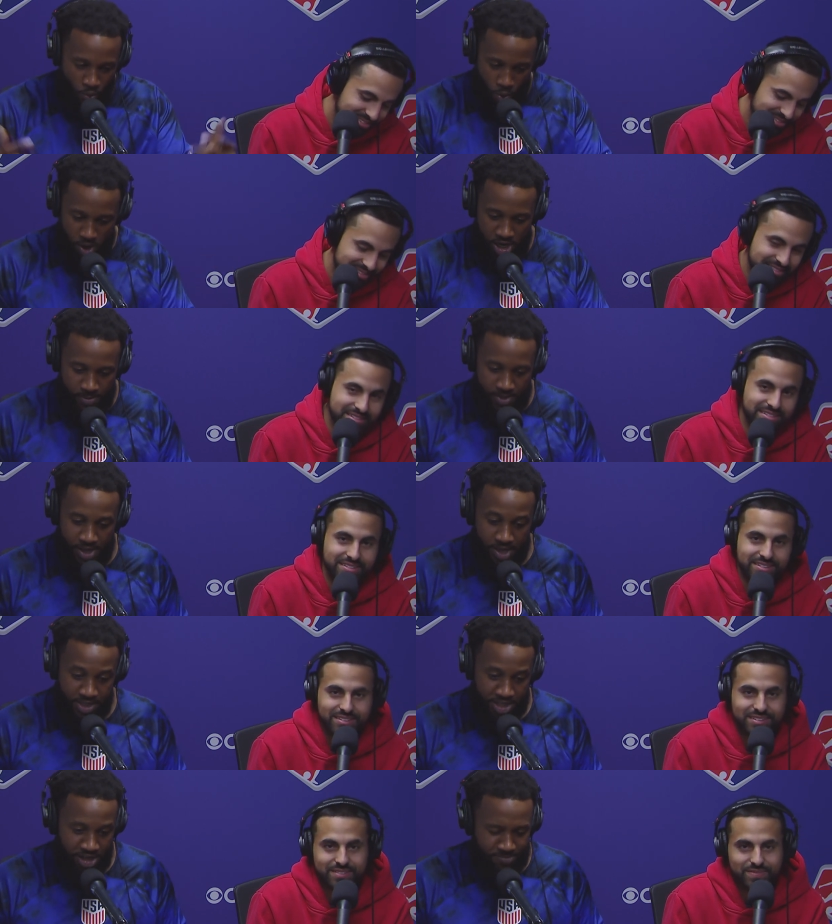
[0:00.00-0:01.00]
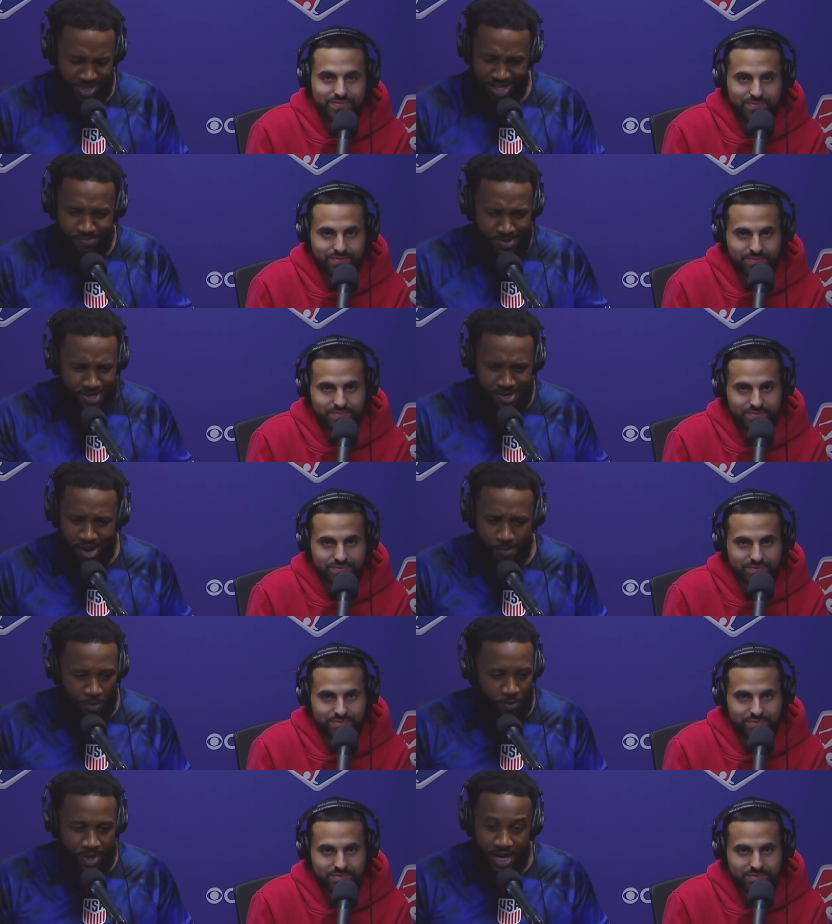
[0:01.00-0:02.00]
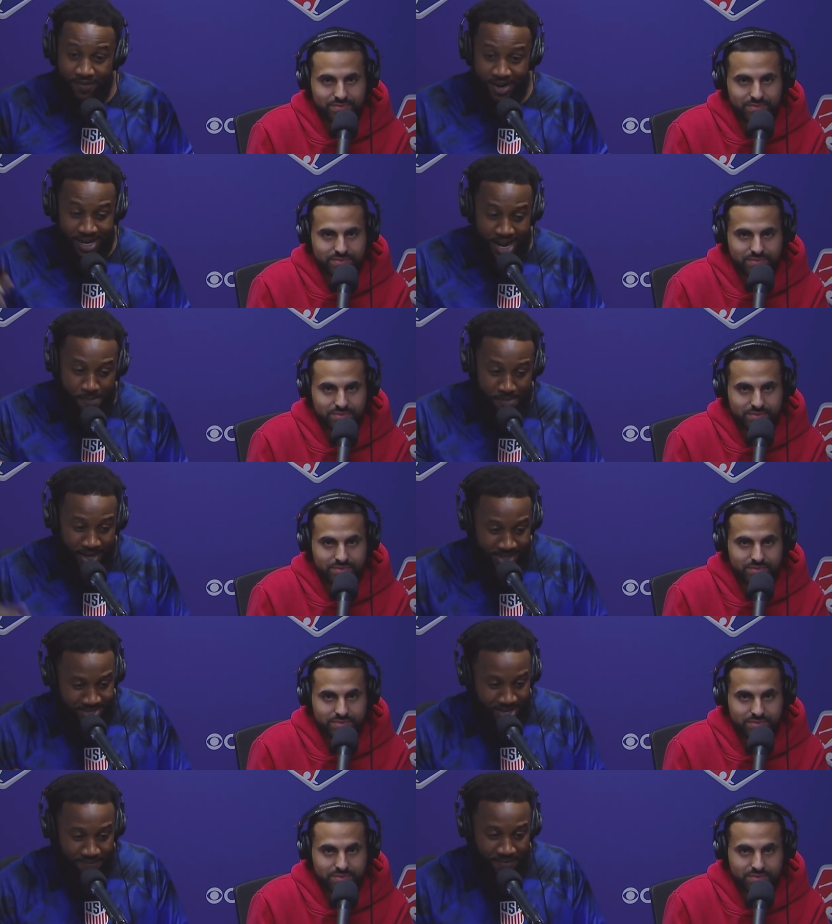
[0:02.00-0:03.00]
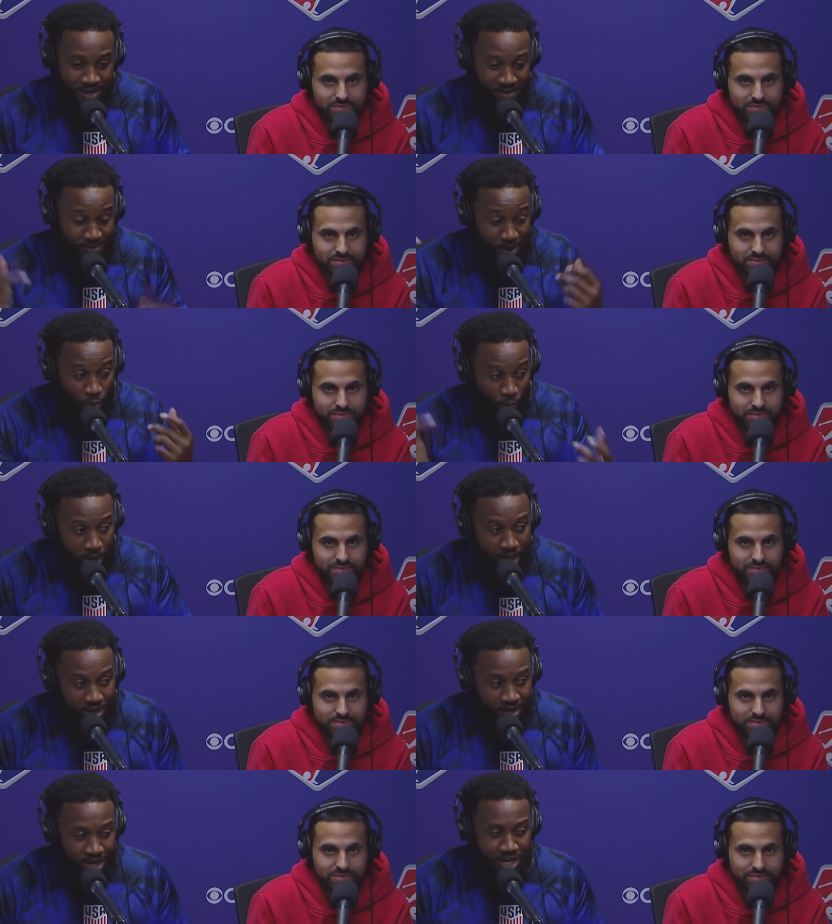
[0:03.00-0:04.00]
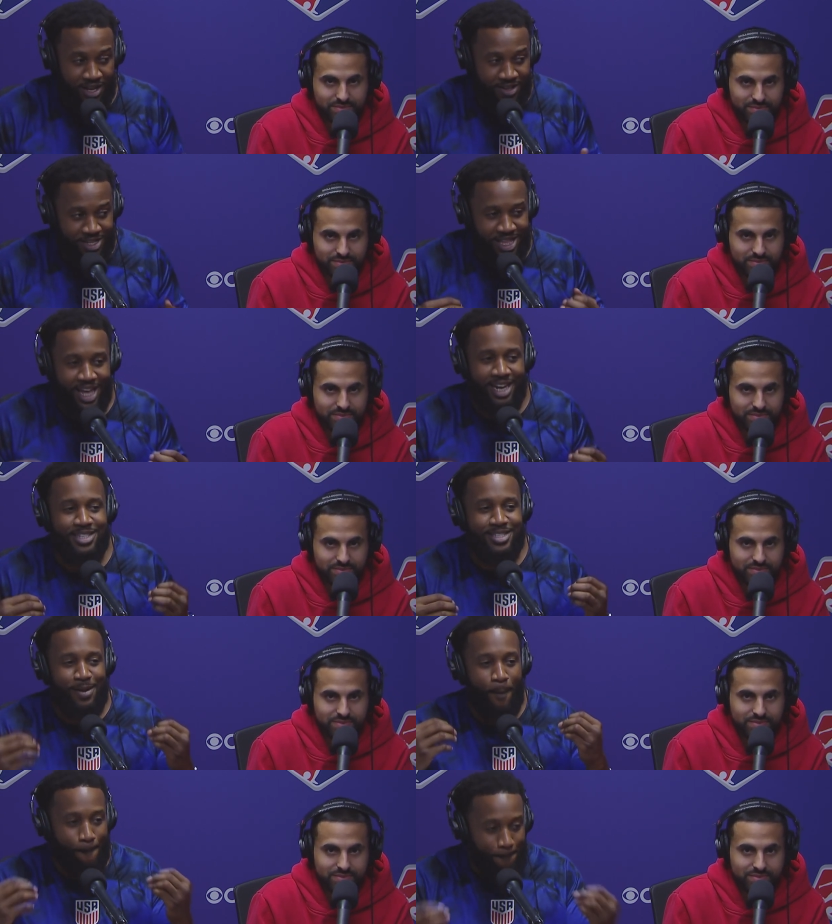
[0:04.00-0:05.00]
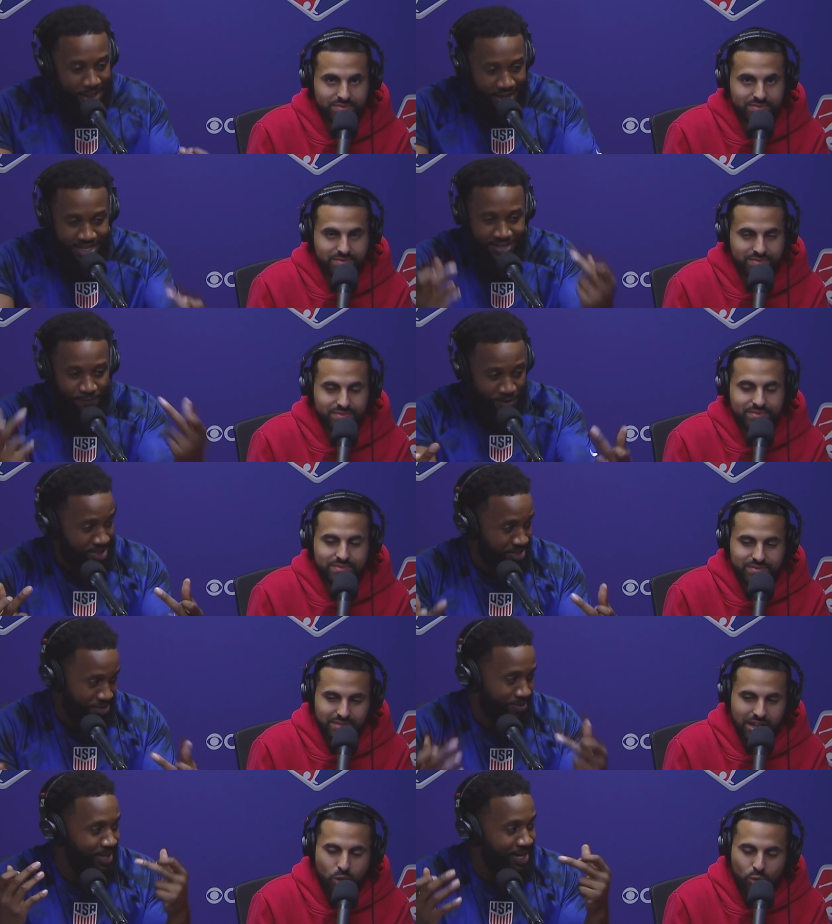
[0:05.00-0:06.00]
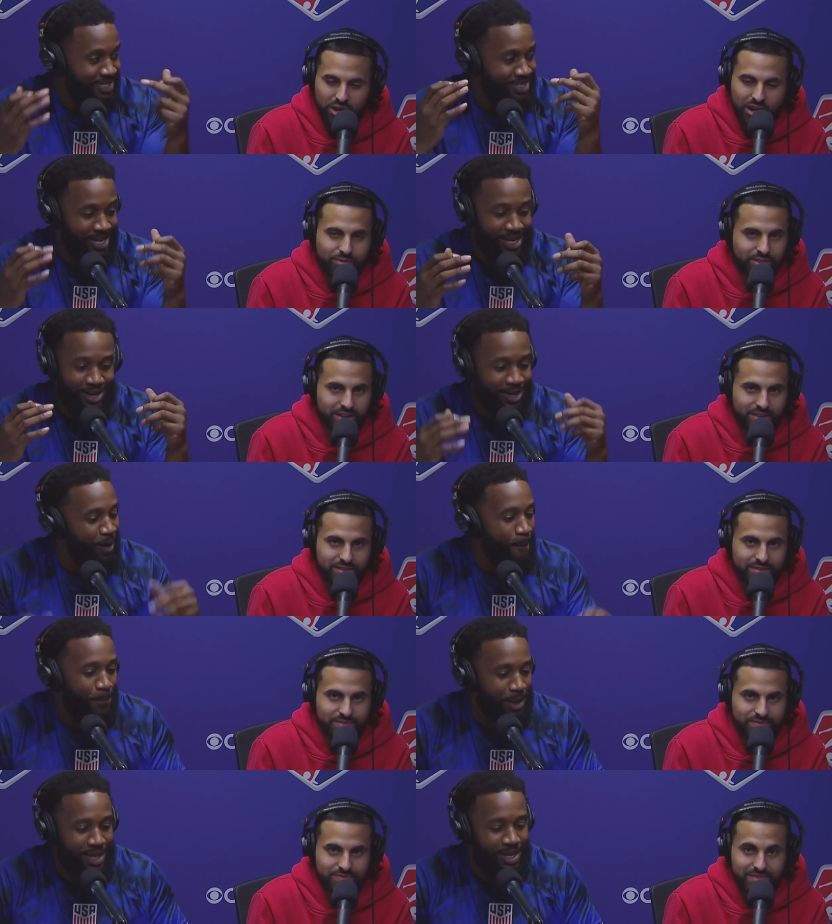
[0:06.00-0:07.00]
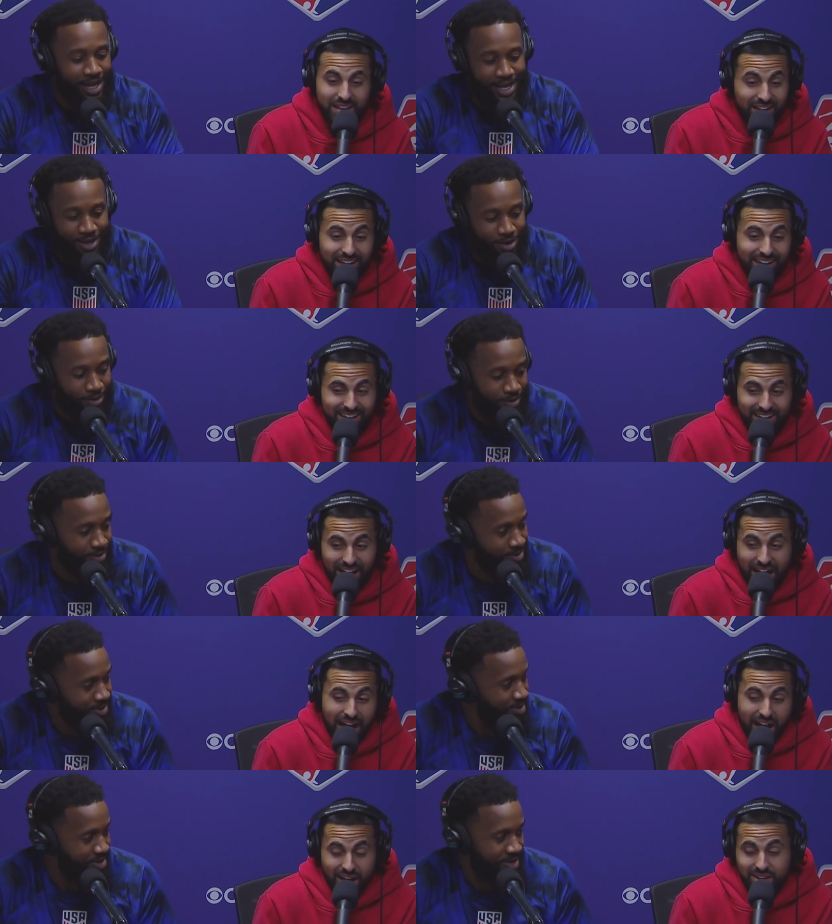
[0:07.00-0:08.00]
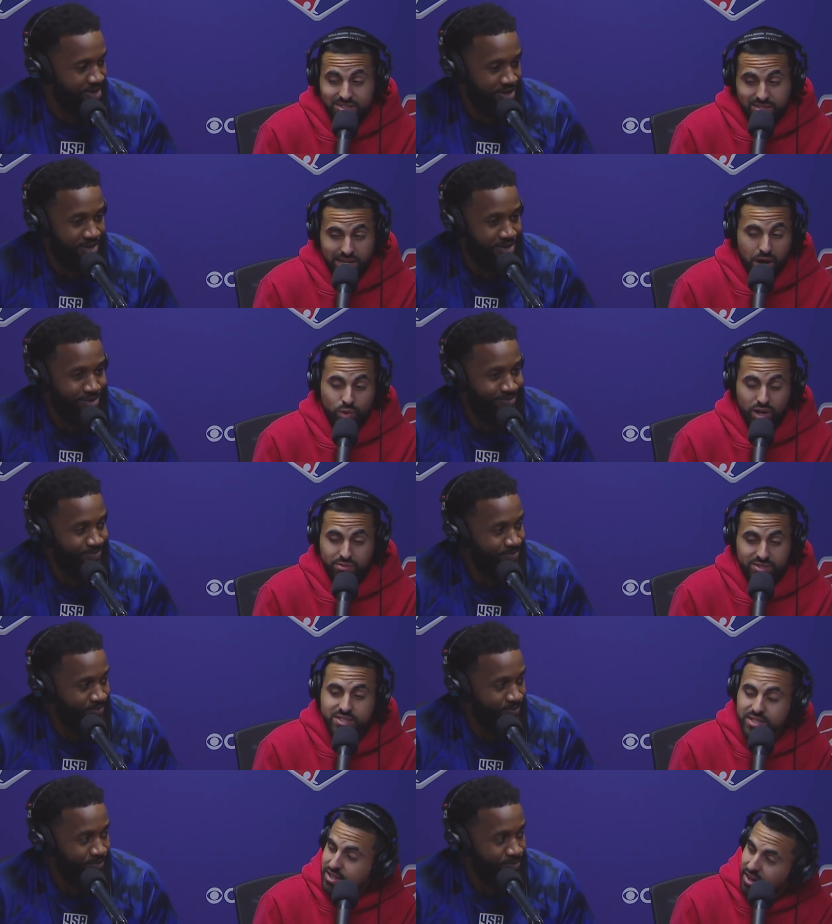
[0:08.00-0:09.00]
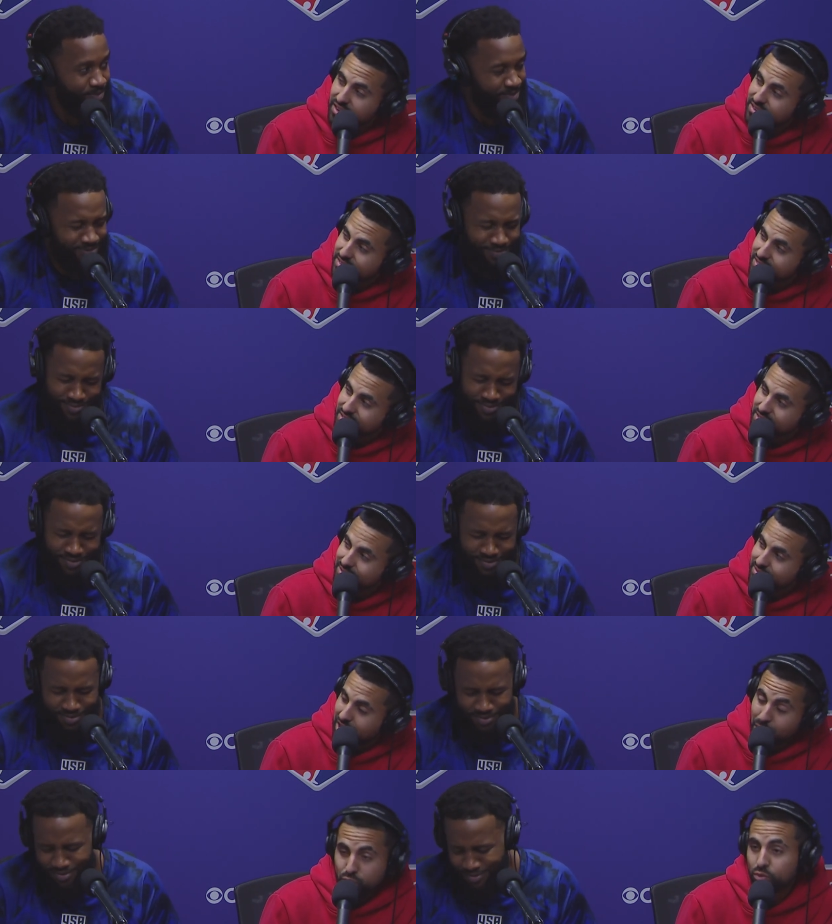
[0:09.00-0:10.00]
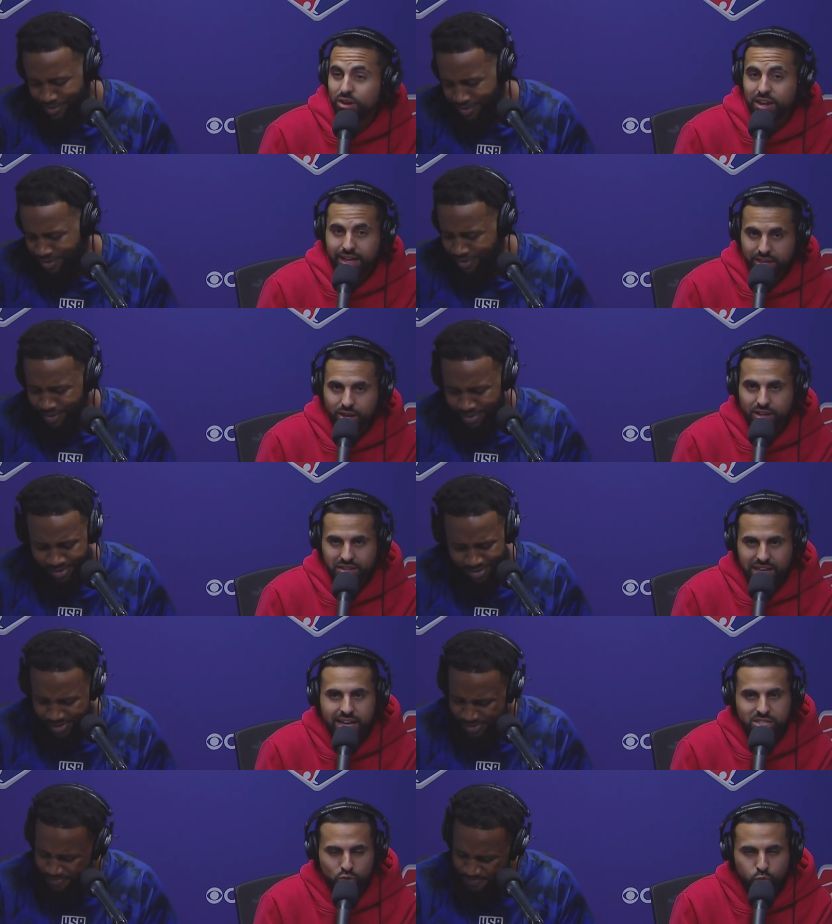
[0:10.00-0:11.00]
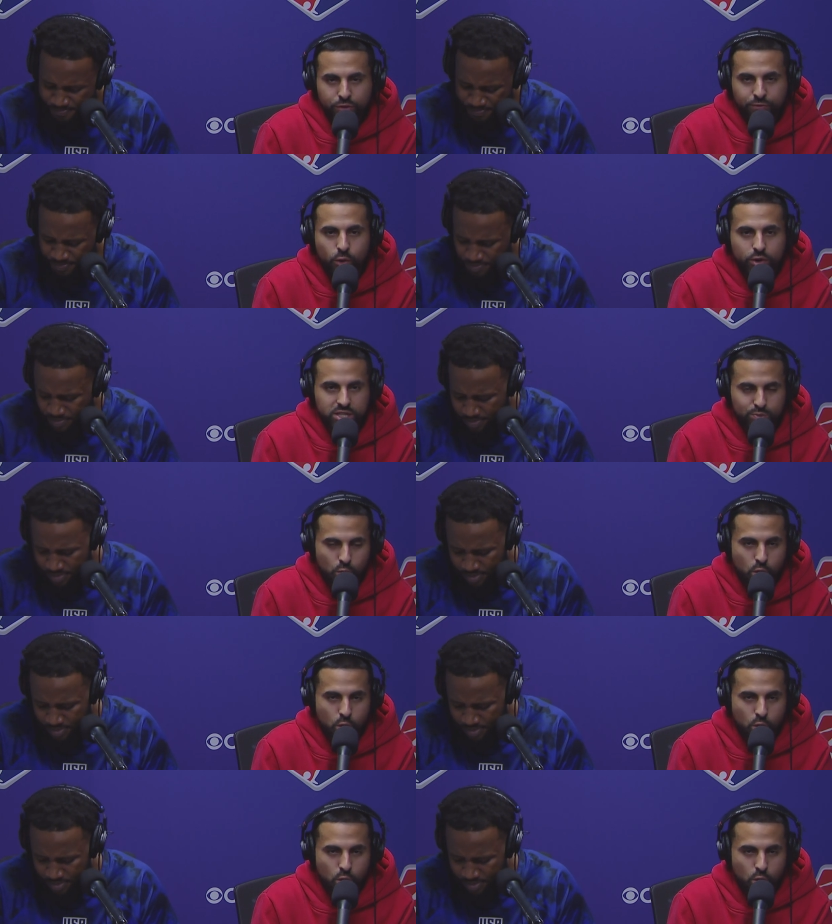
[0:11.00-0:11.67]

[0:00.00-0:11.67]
Speaker 1: one M L S team, say mm. they beat a couple, whatever, and they make it to that final and they win. Mm. That is the biggest fuck you.
Speaker 2: I that would is love like that. Complete, like, yo. Honestly, I would love to see that. I'm like, yes, we focus more